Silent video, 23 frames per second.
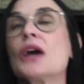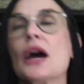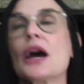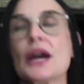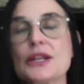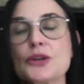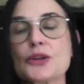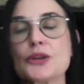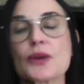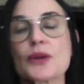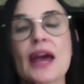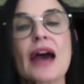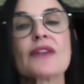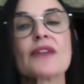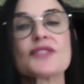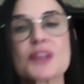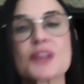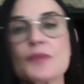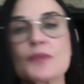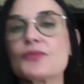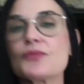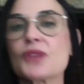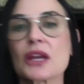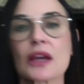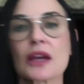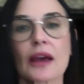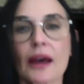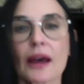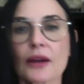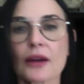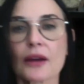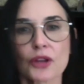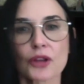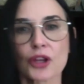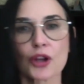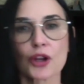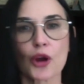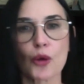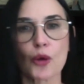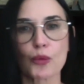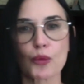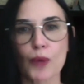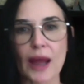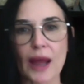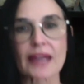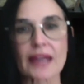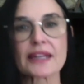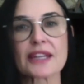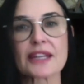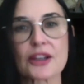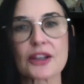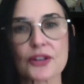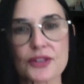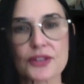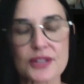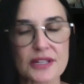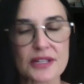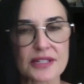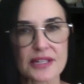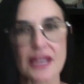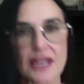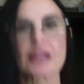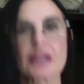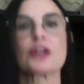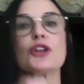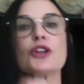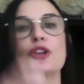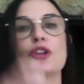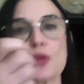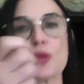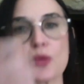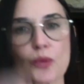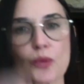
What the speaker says: don't have something, right here to say to you.